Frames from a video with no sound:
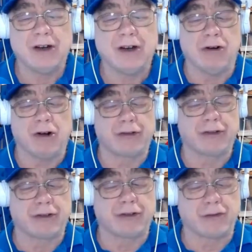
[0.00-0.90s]
who are
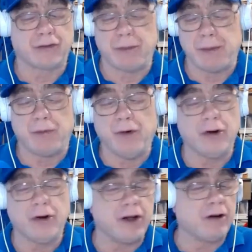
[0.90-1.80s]
successful people.
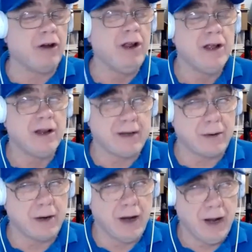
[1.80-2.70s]
4,
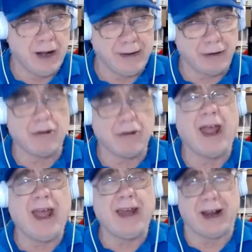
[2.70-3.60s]
Daryl
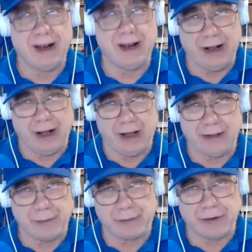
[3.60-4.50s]
Hannah
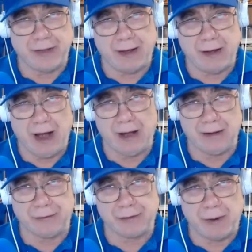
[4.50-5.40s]
leaps
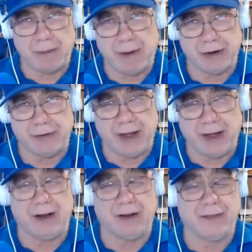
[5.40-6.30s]
to my mind on
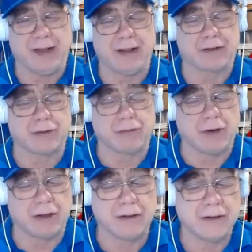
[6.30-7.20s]
that list as
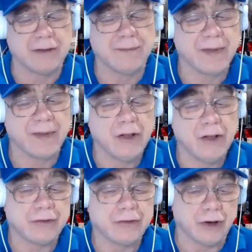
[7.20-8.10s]
well.
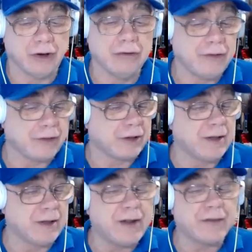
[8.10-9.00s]
So there's a
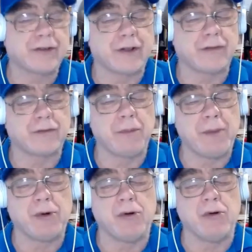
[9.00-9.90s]
lot of successful
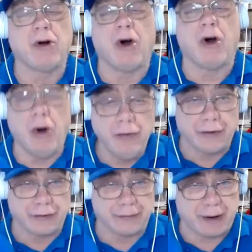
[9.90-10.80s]
people who are on
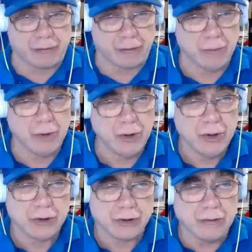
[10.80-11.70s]
the spectrum.
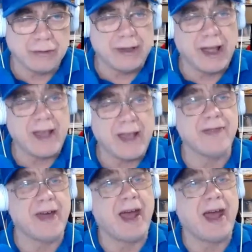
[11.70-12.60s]
So don't let
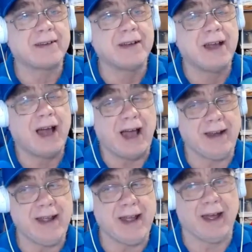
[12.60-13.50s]
that
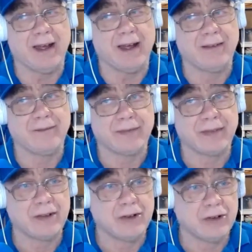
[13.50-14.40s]
idea
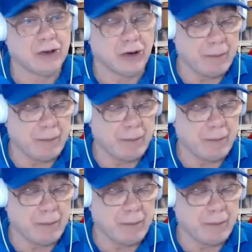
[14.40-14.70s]
or